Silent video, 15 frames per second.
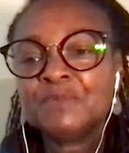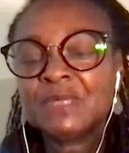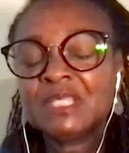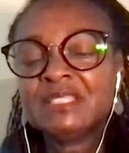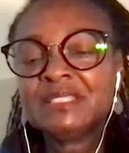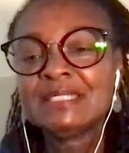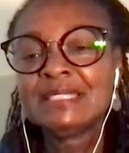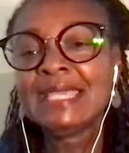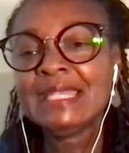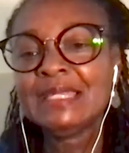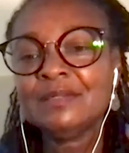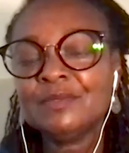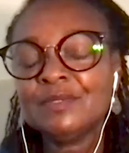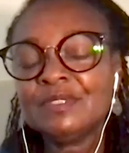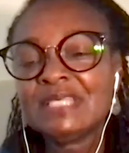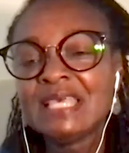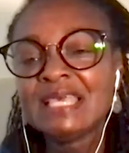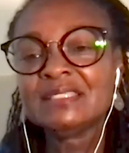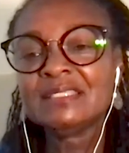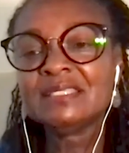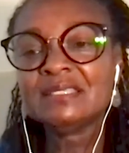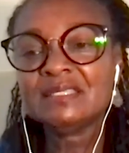state
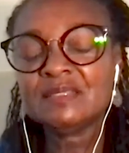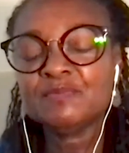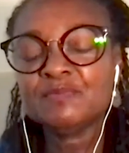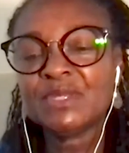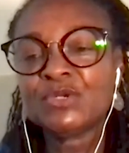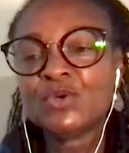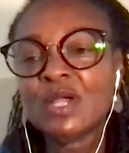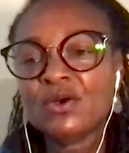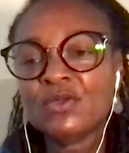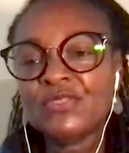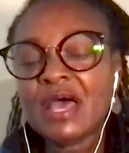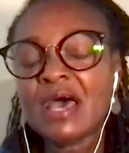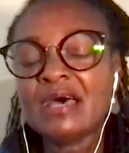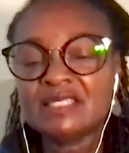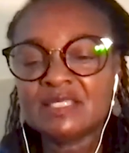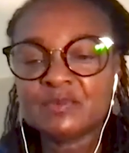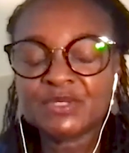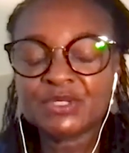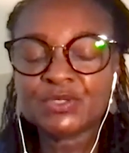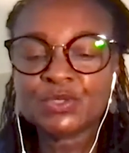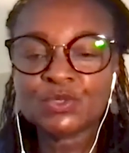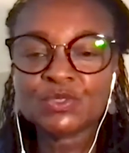Texas mental health
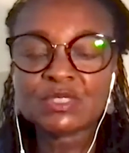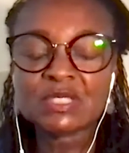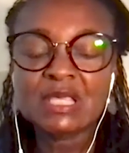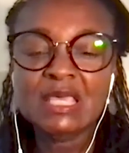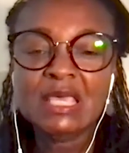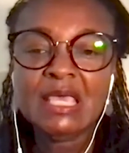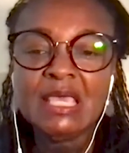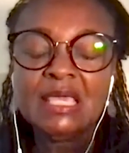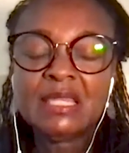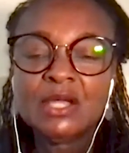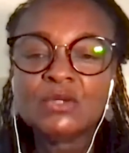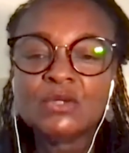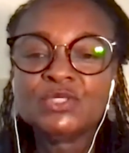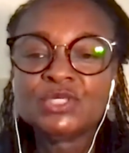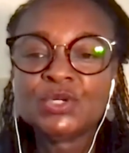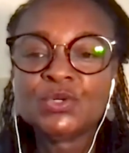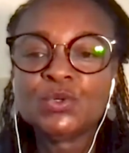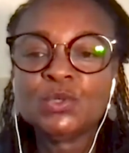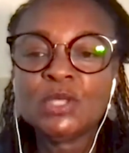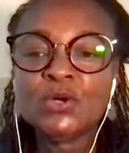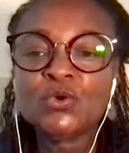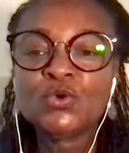hospitals and also
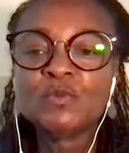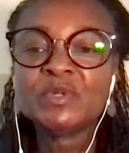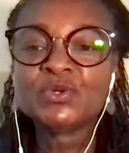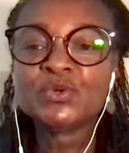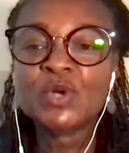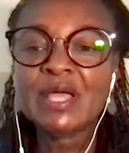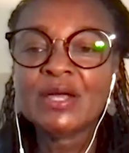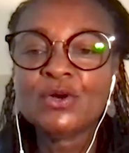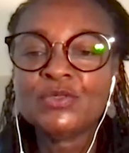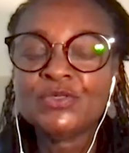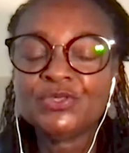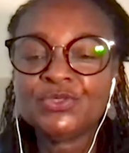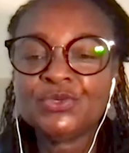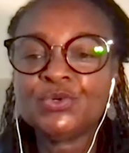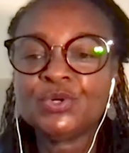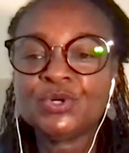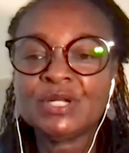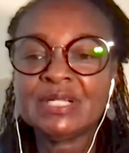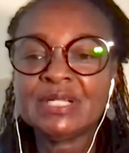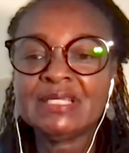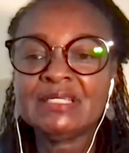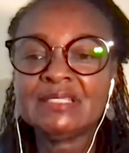local mental health
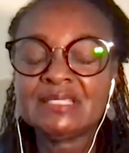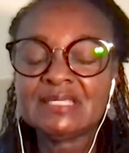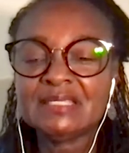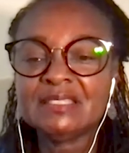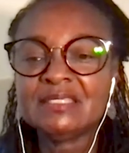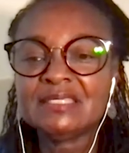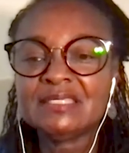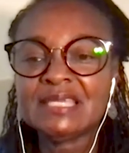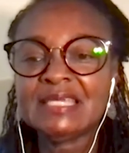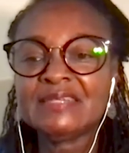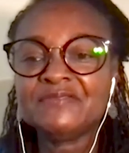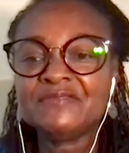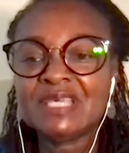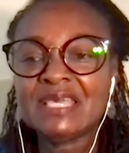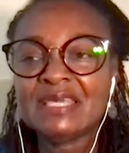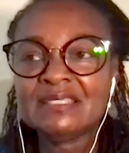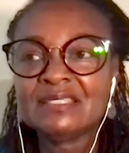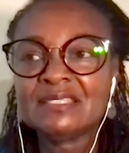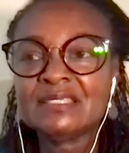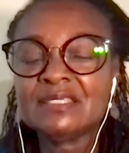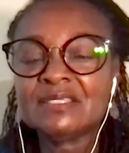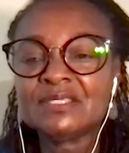authorities in the state of
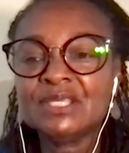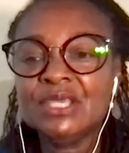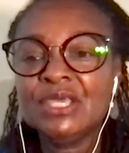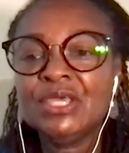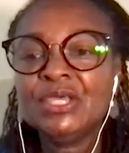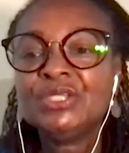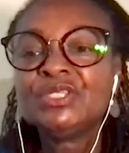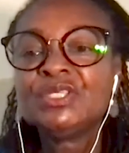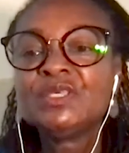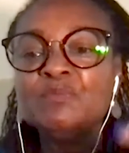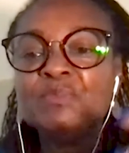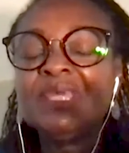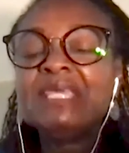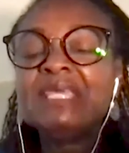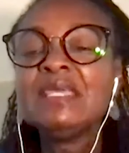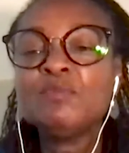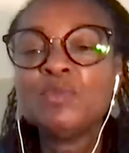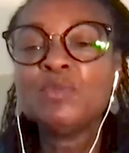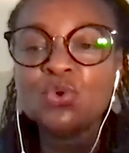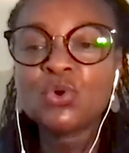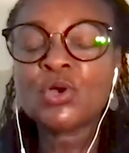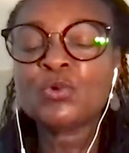Texas to be
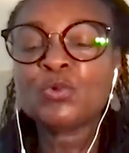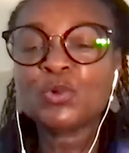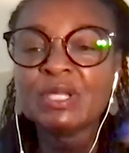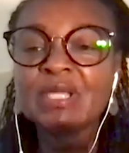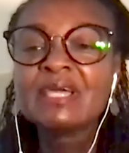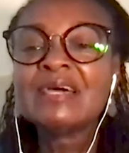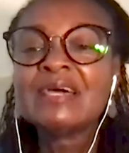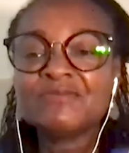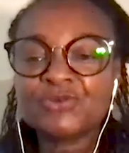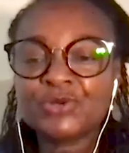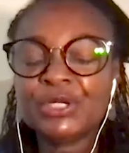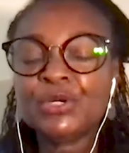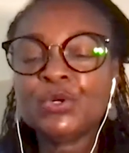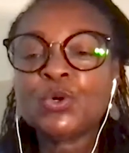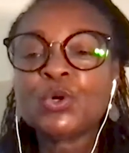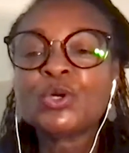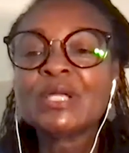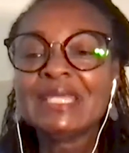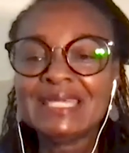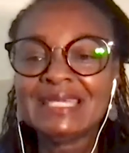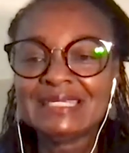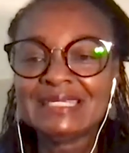more recovery
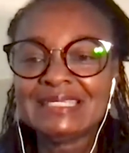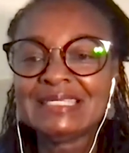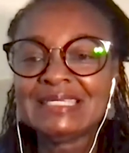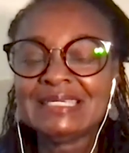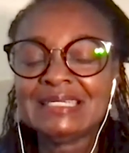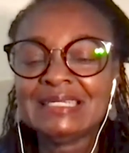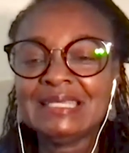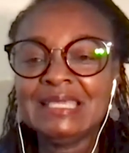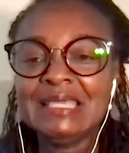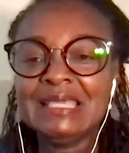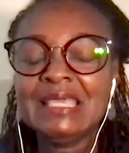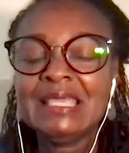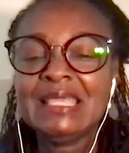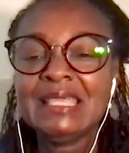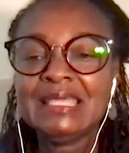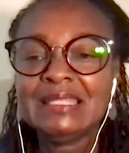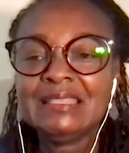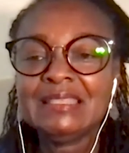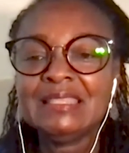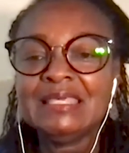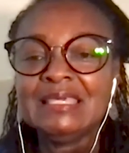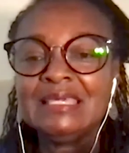oriented
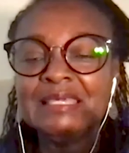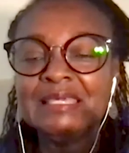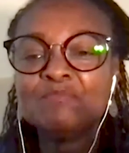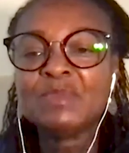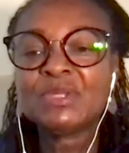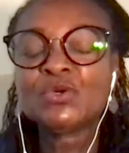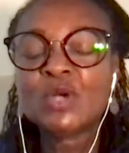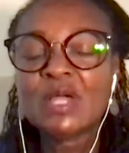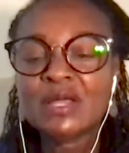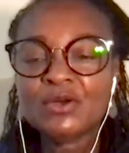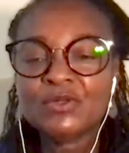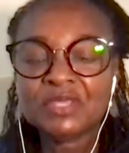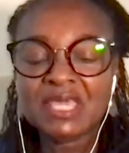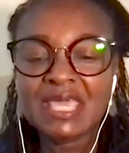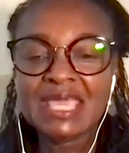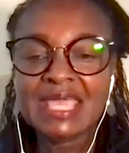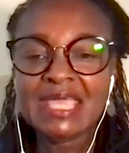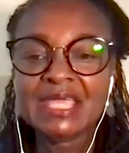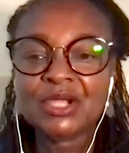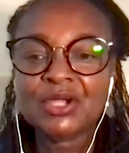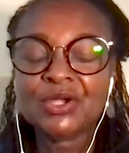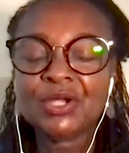in the mental health
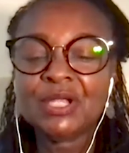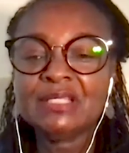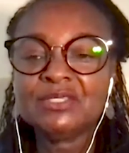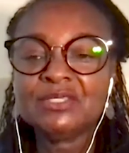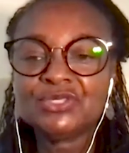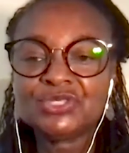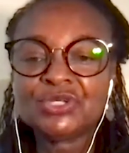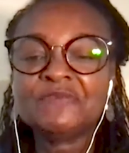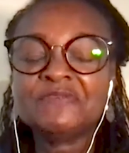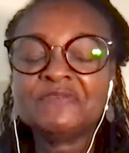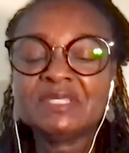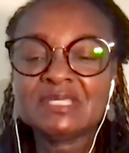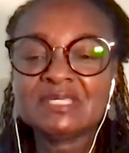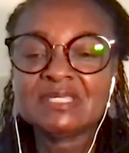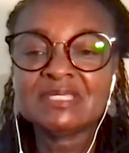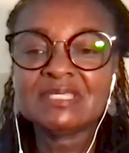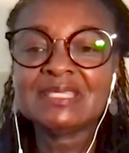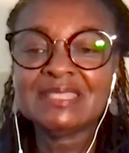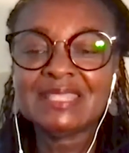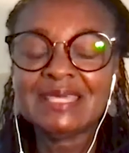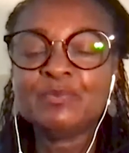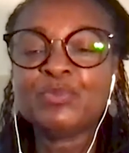care and services
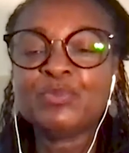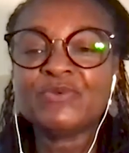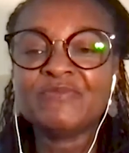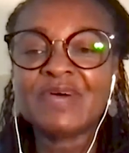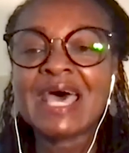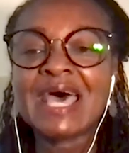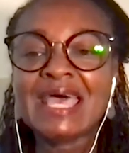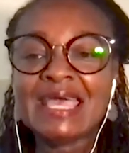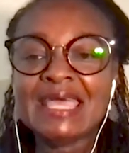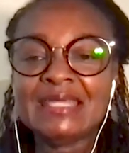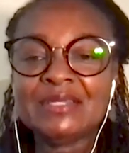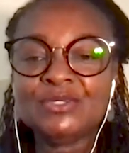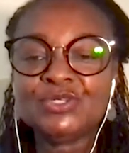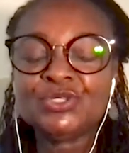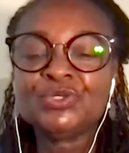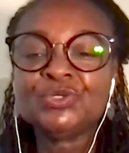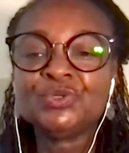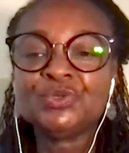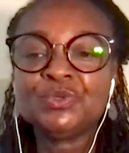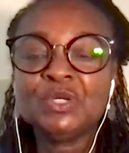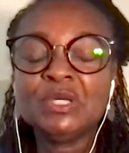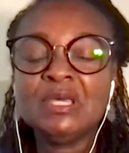that they provide
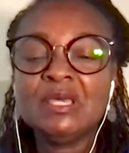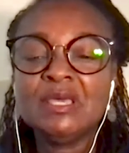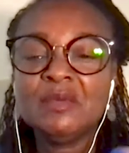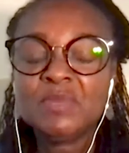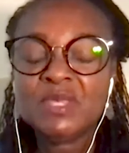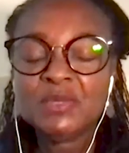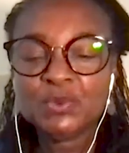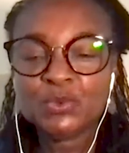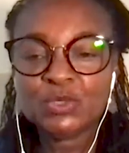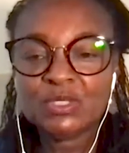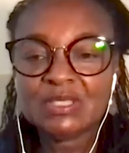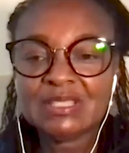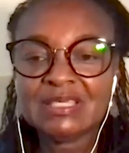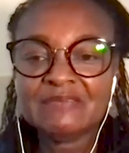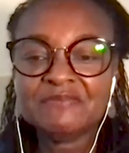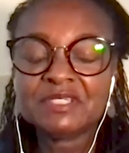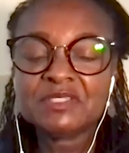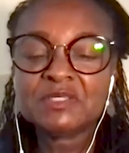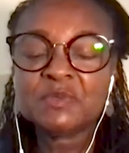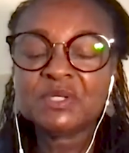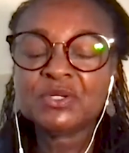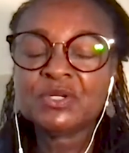to people with lived
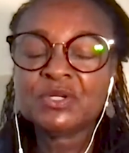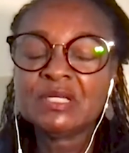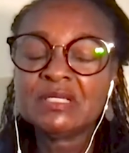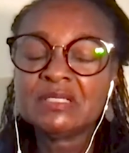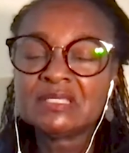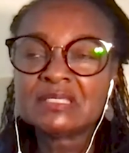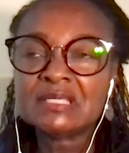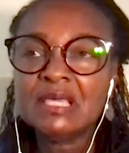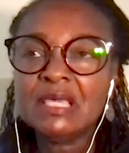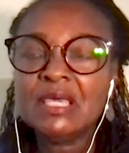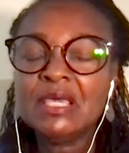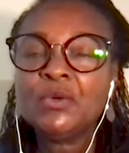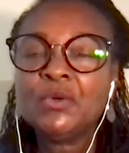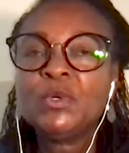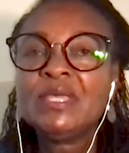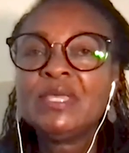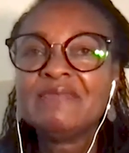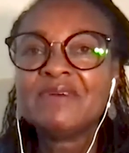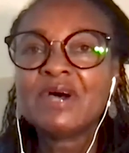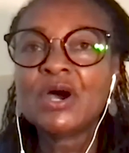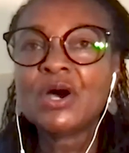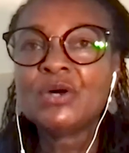experience. We have
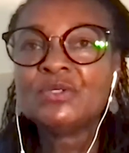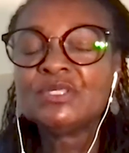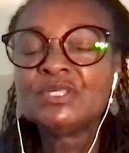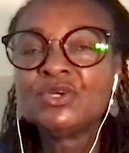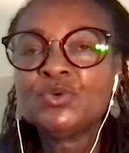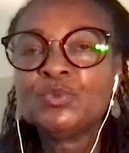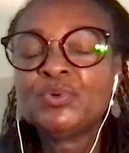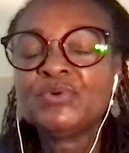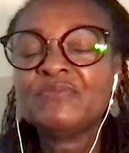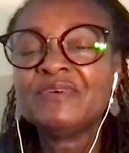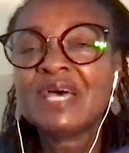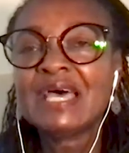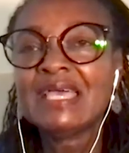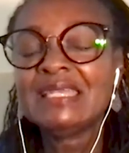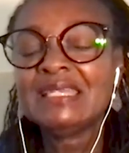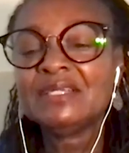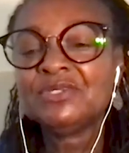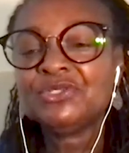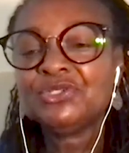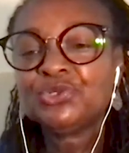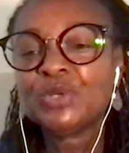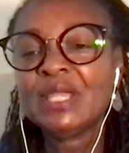also provided
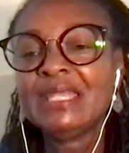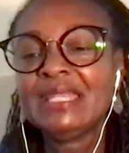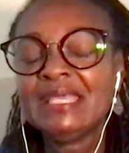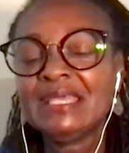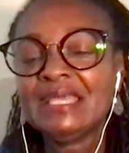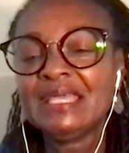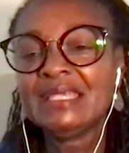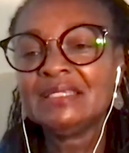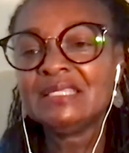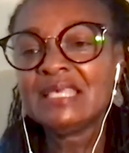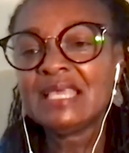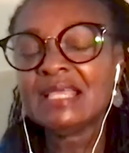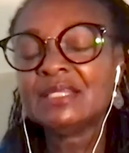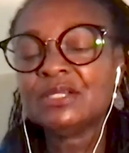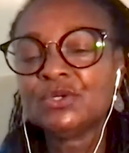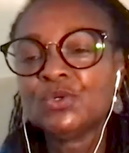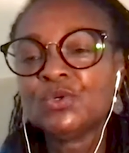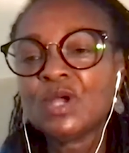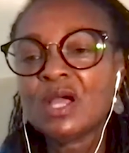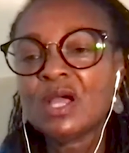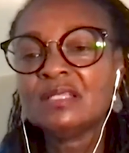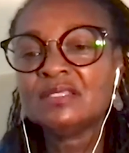training and technical
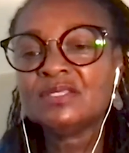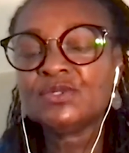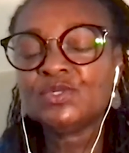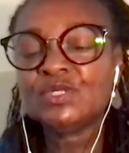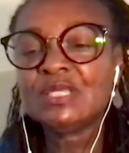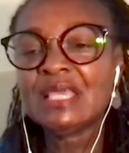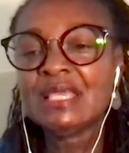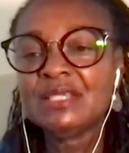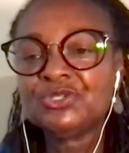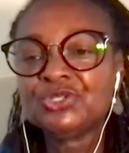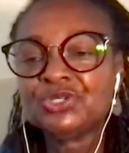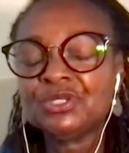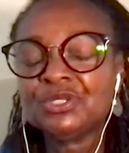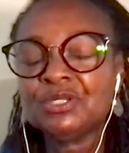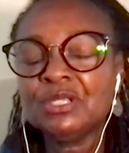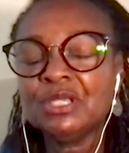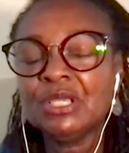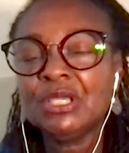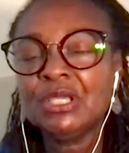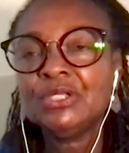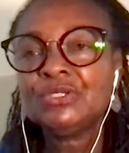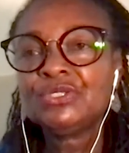consultation
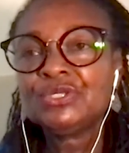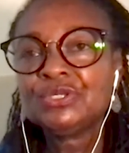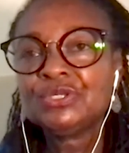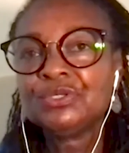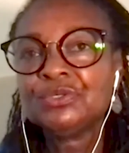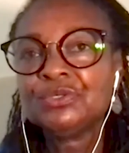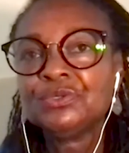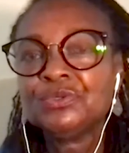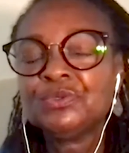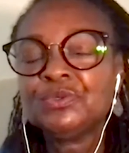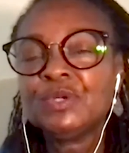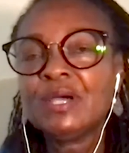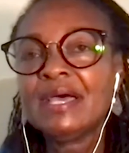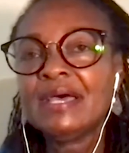to